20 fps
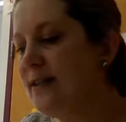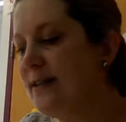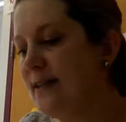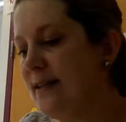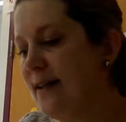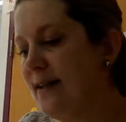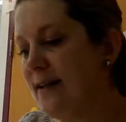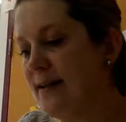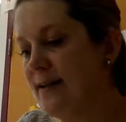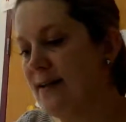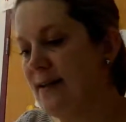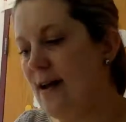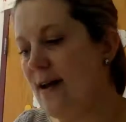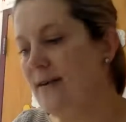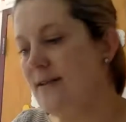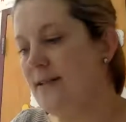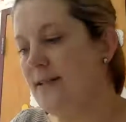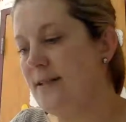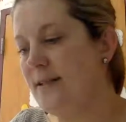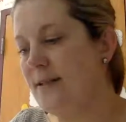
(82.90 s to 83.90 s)
6
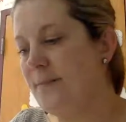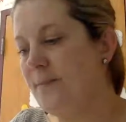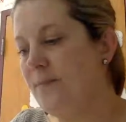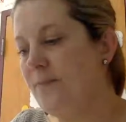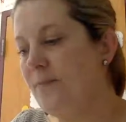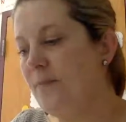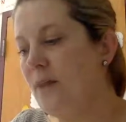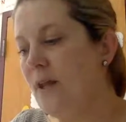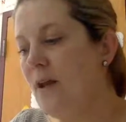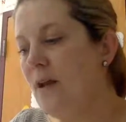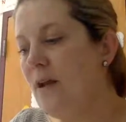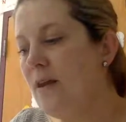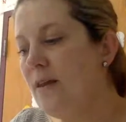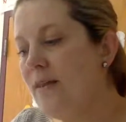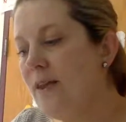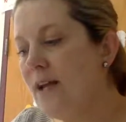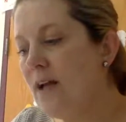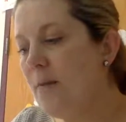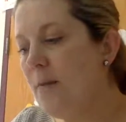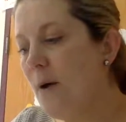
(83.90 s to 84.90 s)
says,
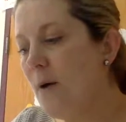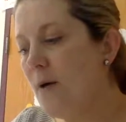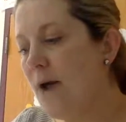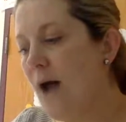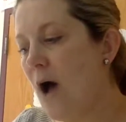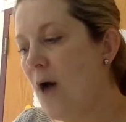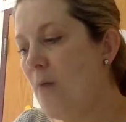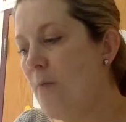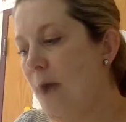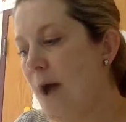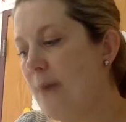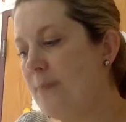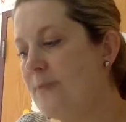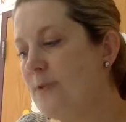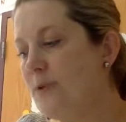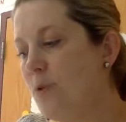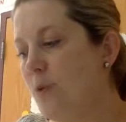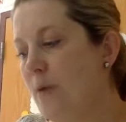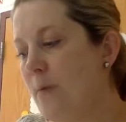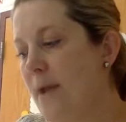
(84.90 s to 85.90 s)
think about how
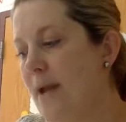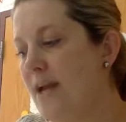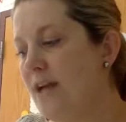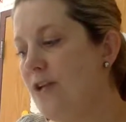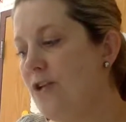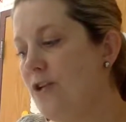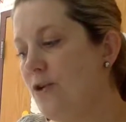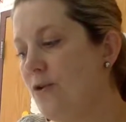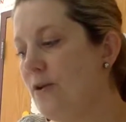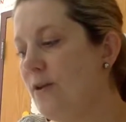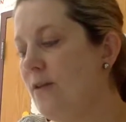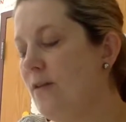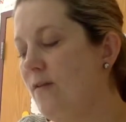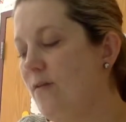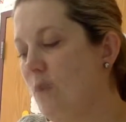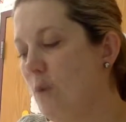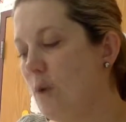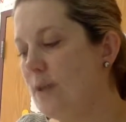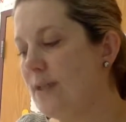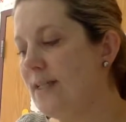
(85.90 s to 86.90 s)
maps were made during the
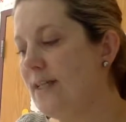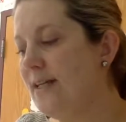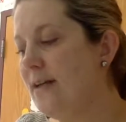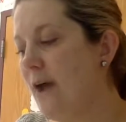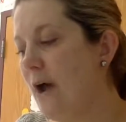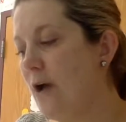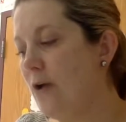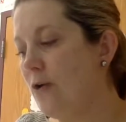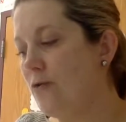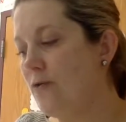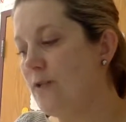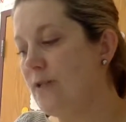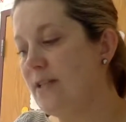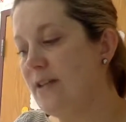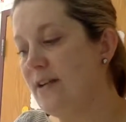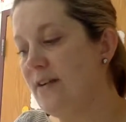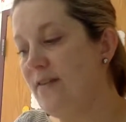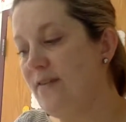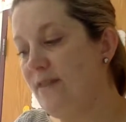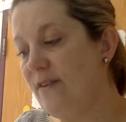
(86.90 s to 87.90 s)
1400s
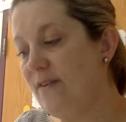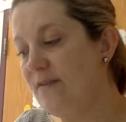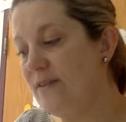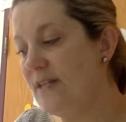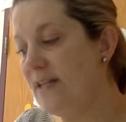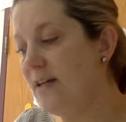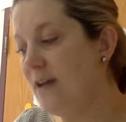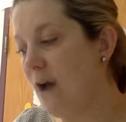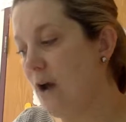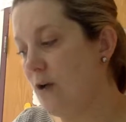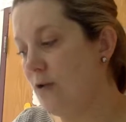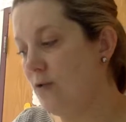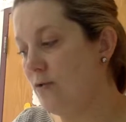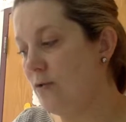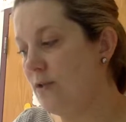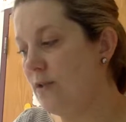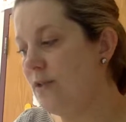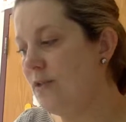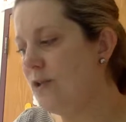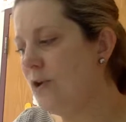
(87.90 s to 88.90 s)
and
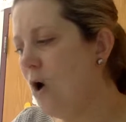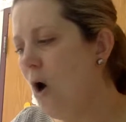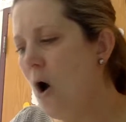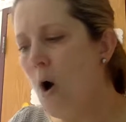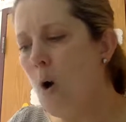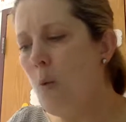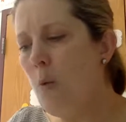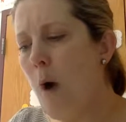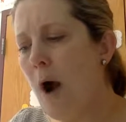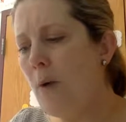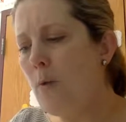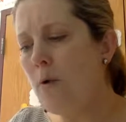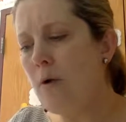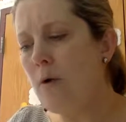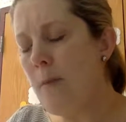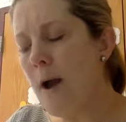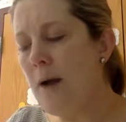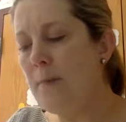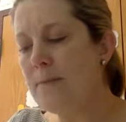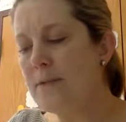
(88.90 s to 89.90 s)
1500s. Why were
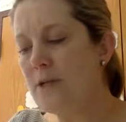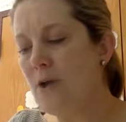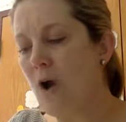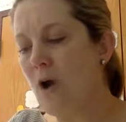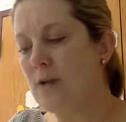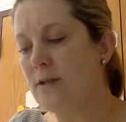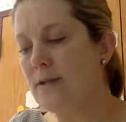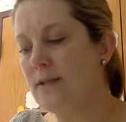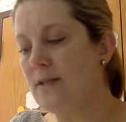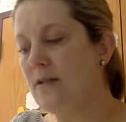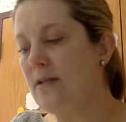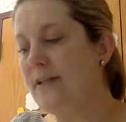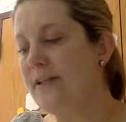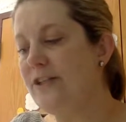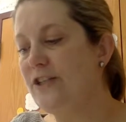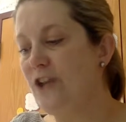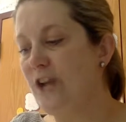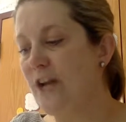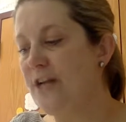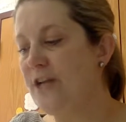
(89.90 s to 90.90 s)
maps constantly
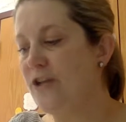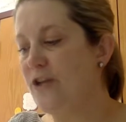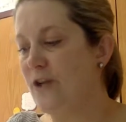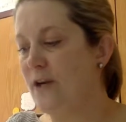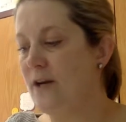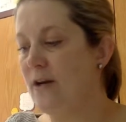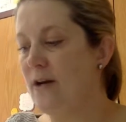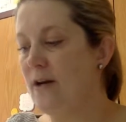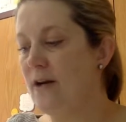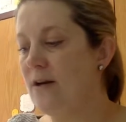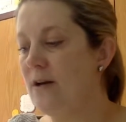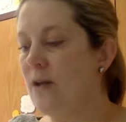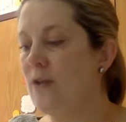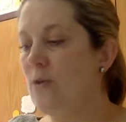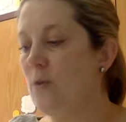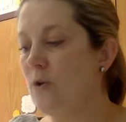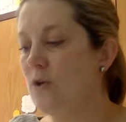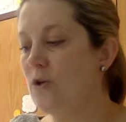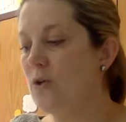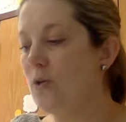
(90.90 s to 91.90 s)
changing? In other
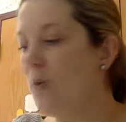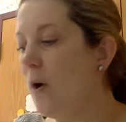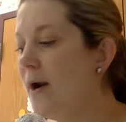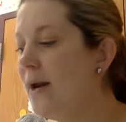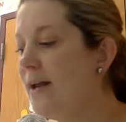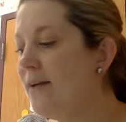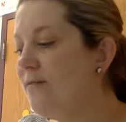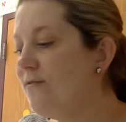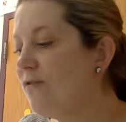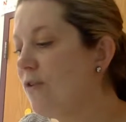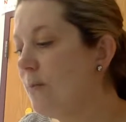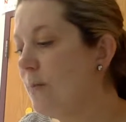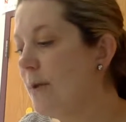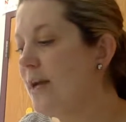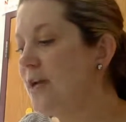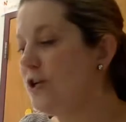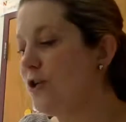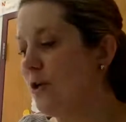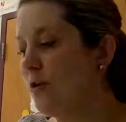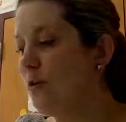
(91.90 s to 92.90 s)
words, what
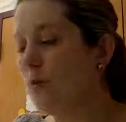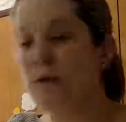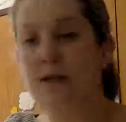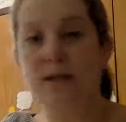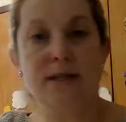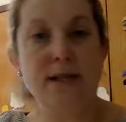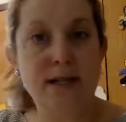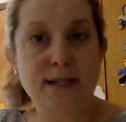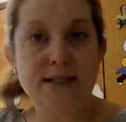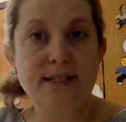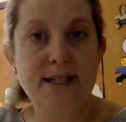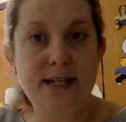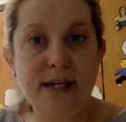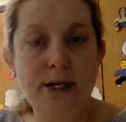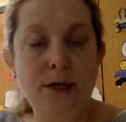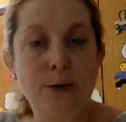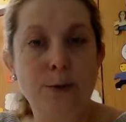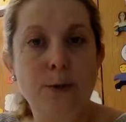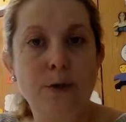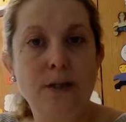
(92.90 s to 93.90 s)
information was
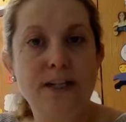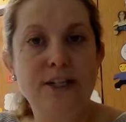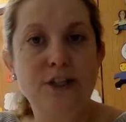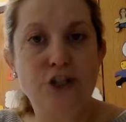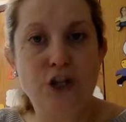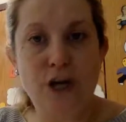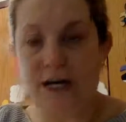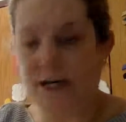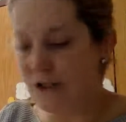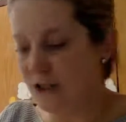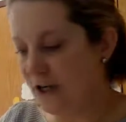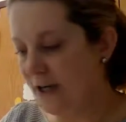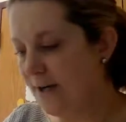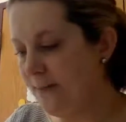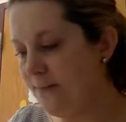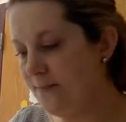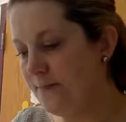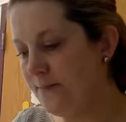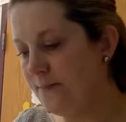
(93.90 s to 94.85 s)
continually changing?